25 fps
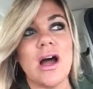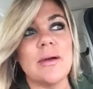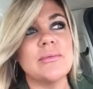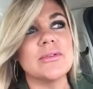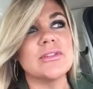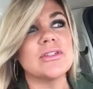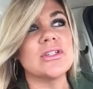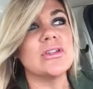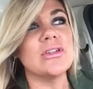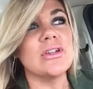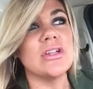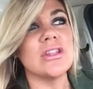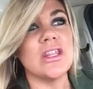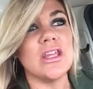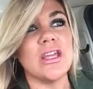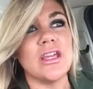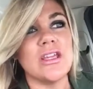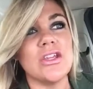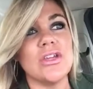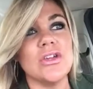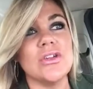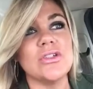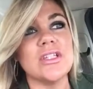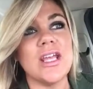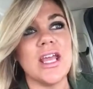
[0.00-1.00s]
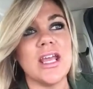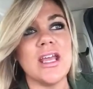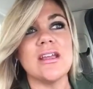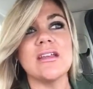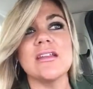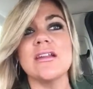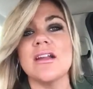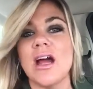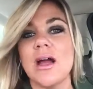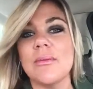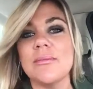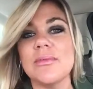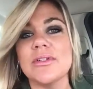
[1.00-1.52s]
opportunity that you take,
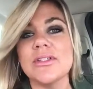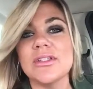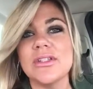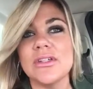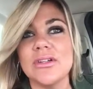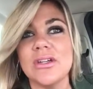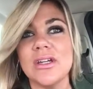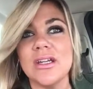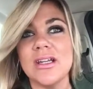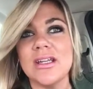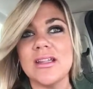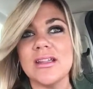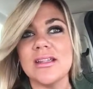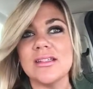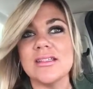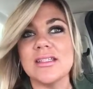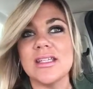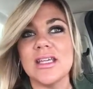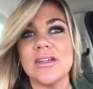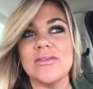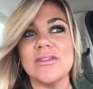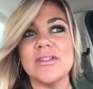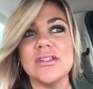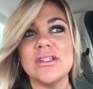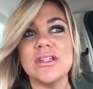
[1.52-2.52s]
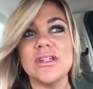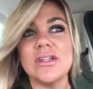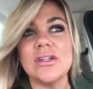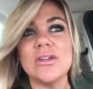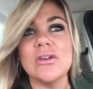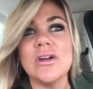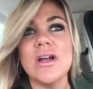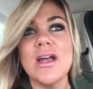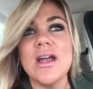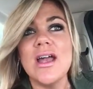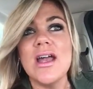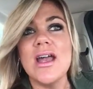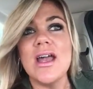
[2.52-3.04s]
an opportunity that's given to
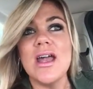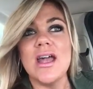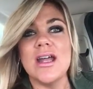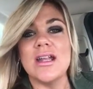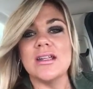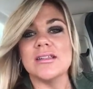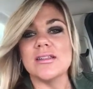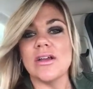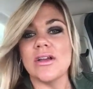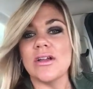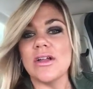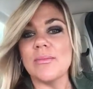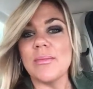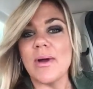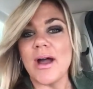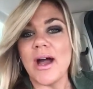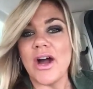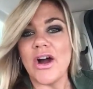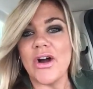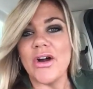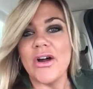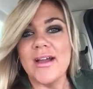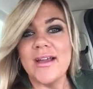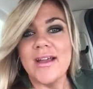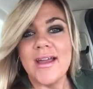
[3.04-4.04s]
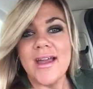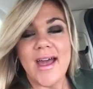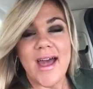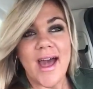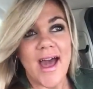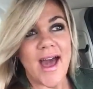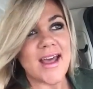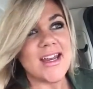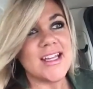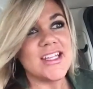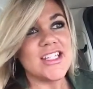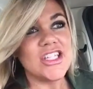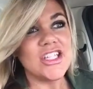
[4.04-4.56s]
you, and it's all about
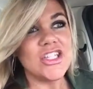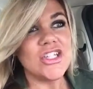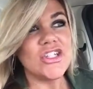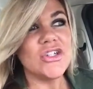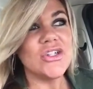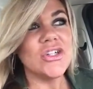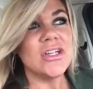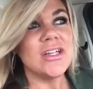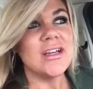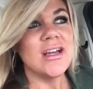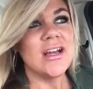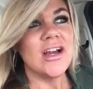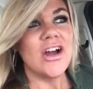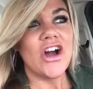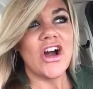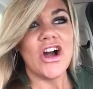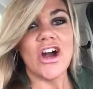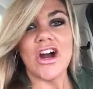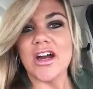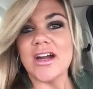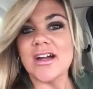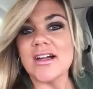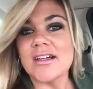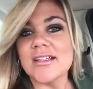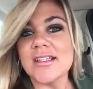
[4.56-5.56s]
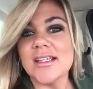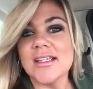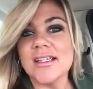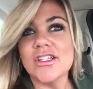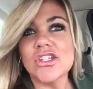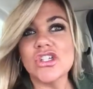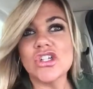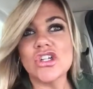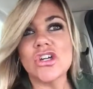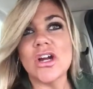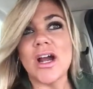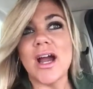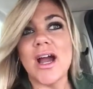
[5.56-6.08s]
attitude, heart,
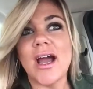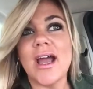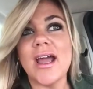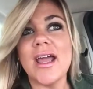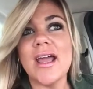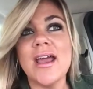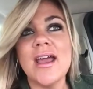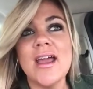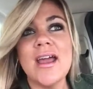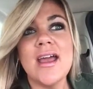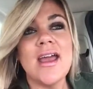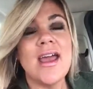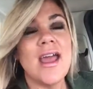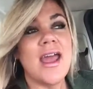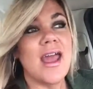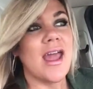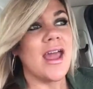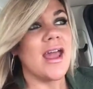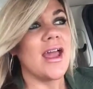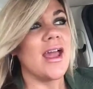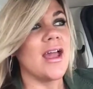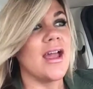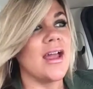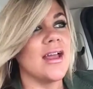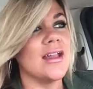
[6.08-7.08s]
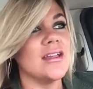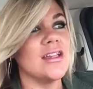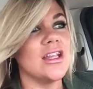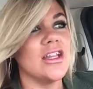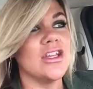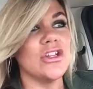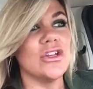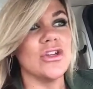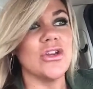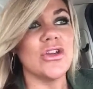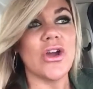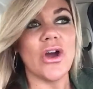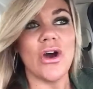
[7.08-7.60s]
try, and
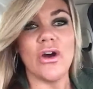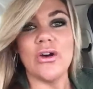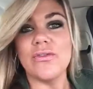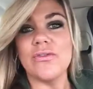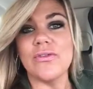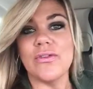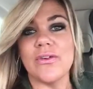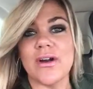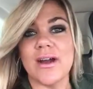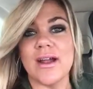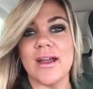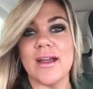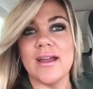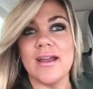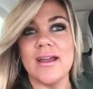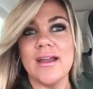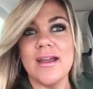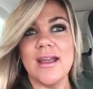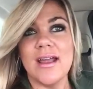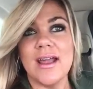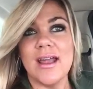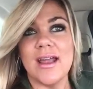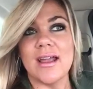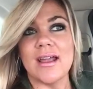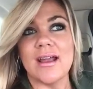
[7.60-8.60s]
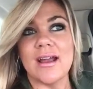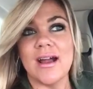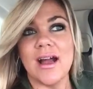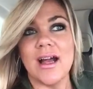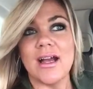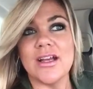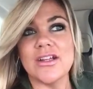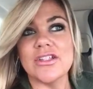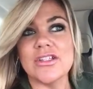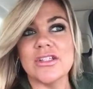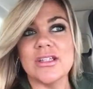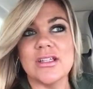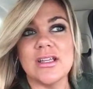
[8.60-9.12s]
you go for it. And
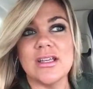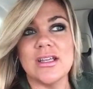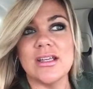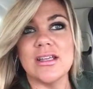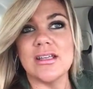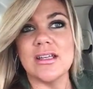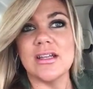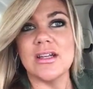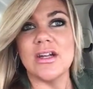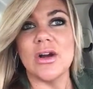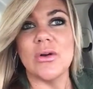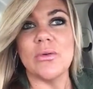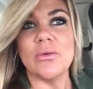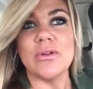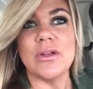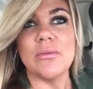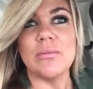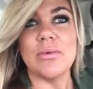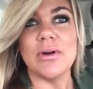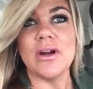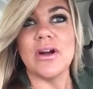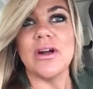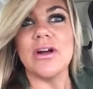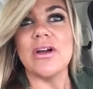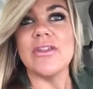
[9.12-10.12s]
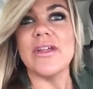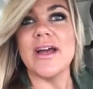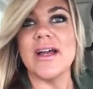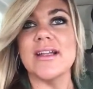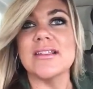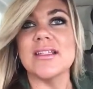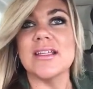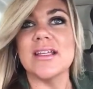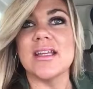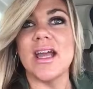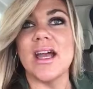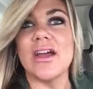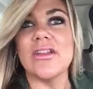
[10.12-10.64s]
gosh, when you put all that
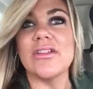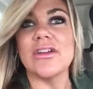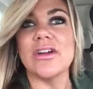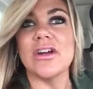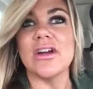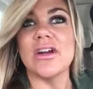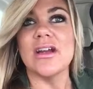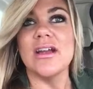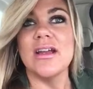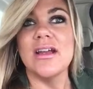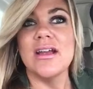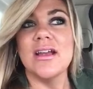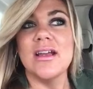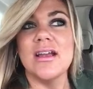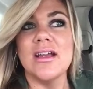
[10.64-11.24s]
together,